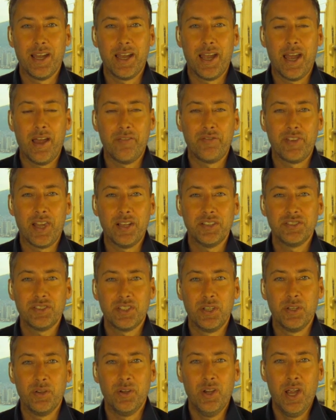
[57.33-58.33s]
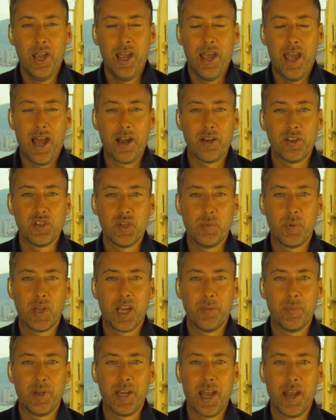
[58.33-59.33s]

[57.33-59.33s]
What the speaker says: I have to ask you, how did you become an